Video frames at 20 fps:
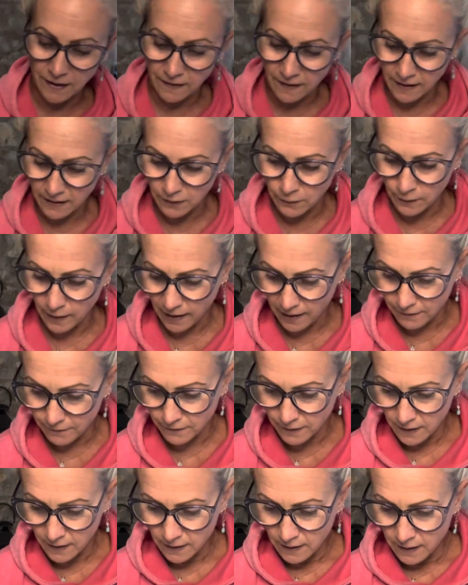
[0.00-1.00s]
that you have
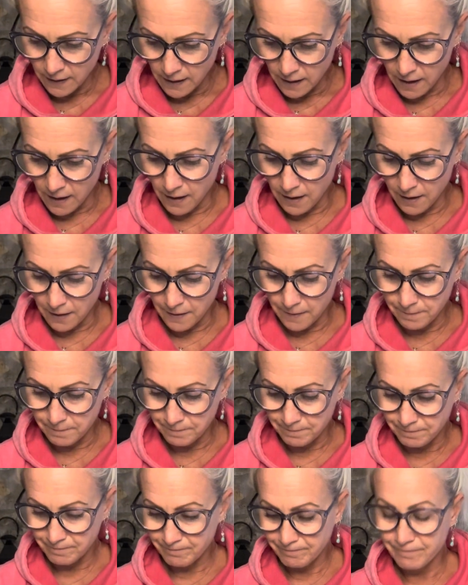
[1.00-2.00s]

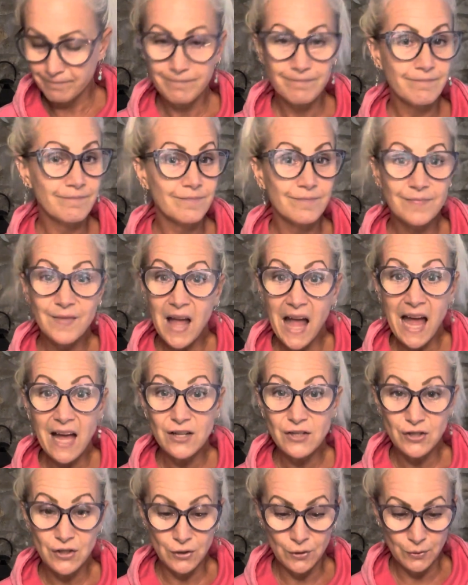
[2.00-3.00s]

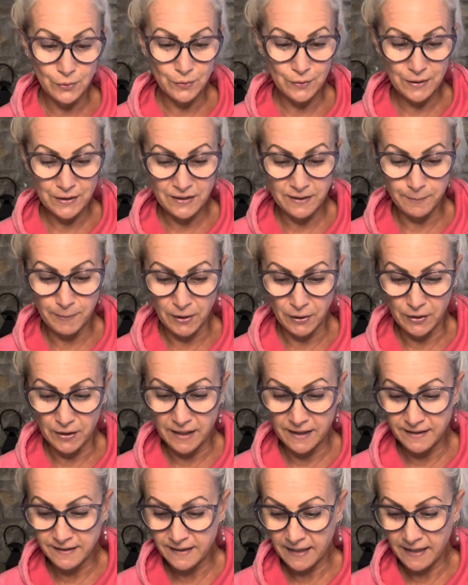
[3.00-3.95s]
had to experience,